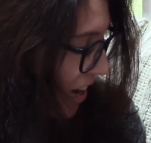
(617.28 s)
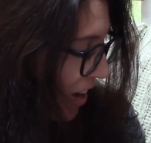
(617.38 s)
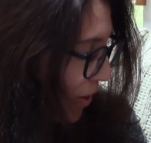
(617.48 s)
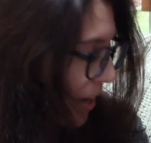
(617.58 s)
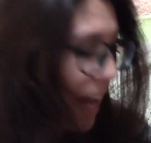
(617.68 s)

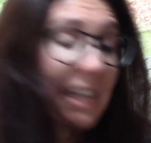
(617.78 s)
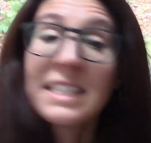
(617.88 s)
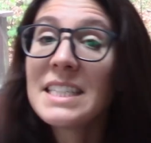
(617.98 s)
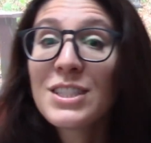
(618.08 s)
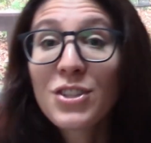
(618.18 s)
Okay, I
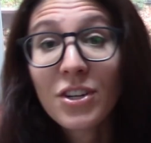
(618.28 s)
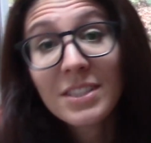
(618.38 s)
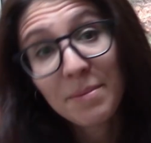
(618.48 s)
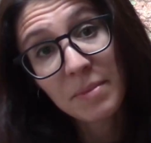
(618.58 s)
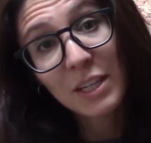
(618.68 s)
did start
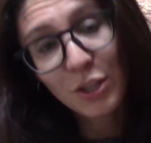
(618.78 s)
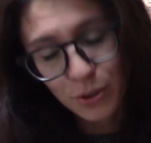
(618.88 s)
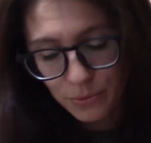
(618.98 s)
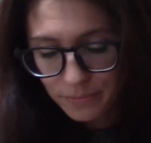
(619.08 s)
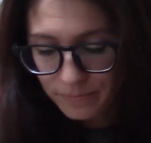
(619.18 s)
something new.